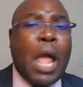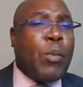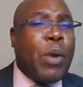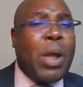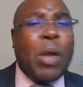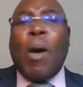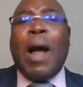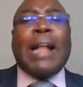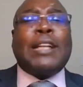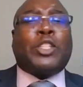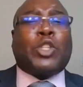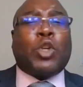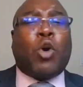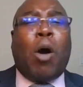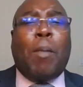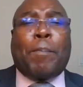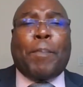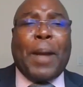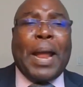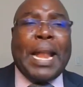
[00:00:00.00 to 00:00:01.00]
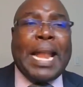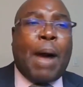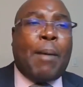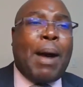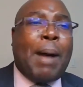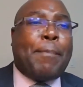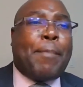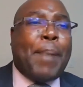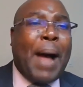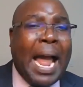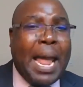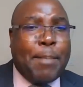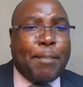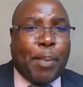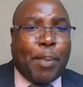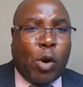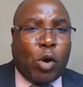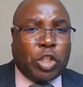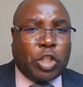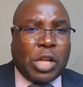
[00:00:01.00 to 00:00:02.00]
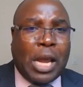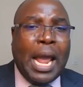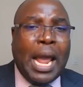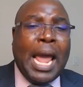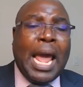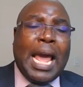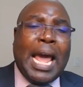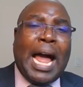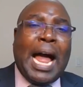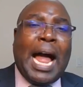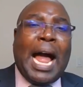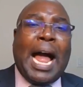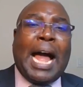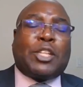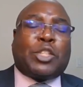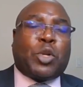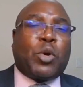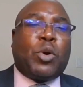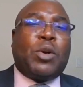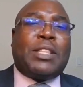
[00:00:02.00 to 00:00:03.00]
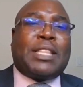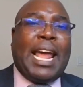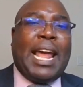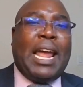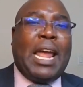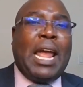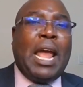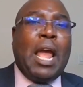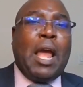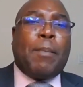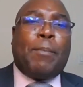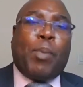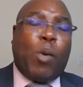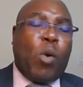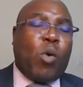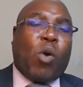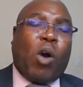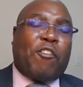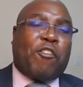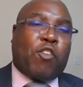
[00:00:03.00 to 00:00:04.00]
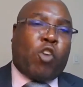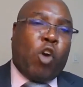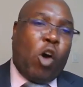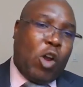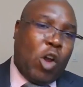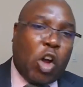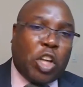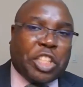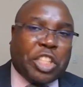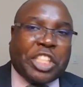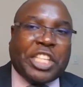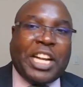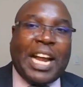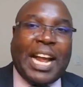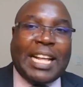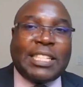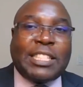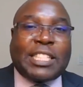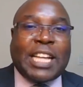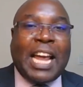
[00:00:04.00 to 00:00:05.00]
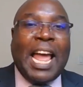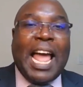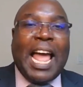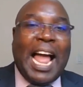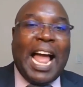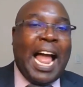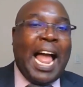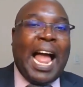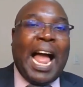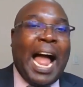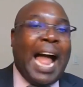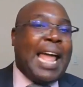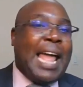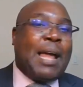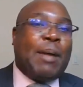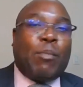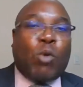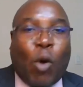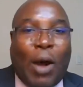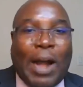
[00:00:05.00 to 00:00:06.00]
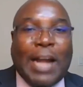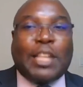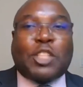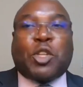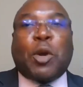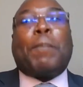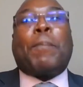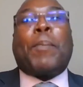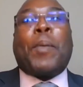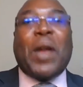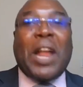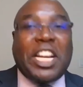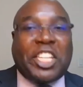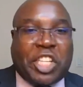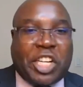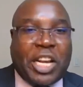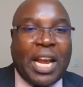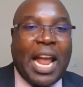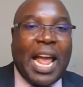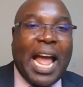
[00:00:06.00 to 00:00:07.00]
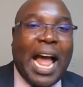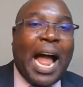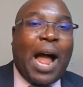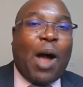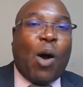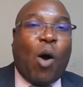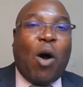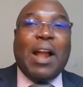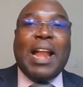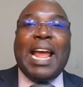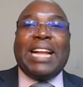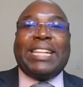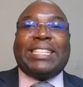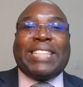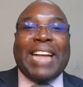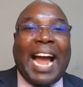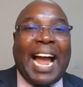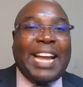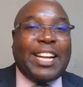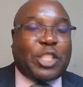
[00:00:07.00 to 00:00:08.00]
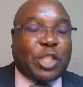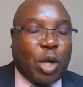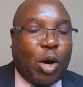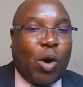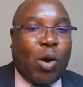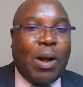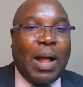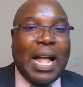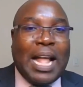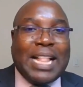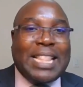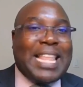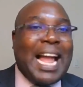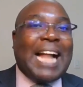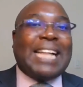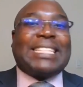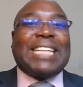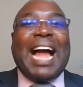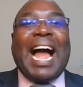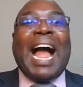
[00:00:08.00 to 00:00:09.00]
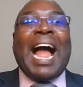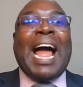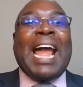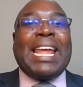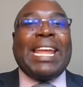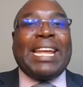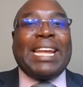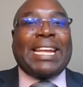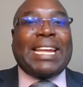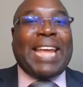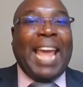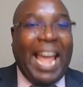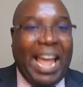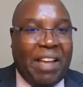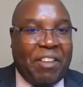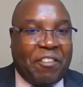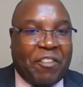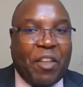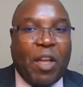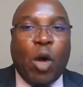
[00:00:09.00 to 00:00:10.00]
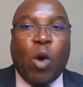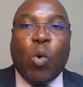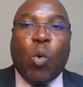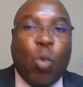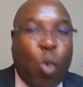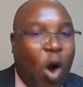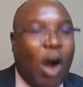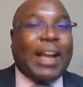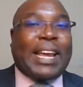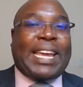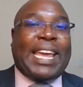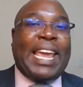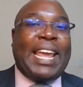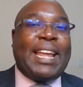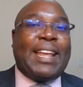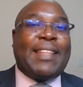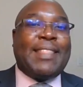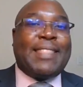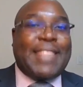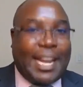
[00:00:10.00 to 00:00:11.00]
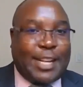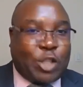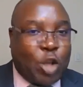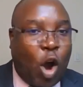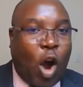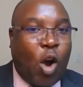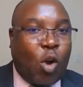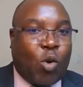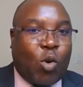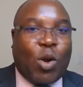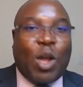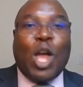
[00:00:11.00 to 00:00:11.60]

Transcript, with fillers: we want to open our Bibles uh, to the book of Colossians. Uh, I am going to preach uh, on a title that I gave Walking the Talk.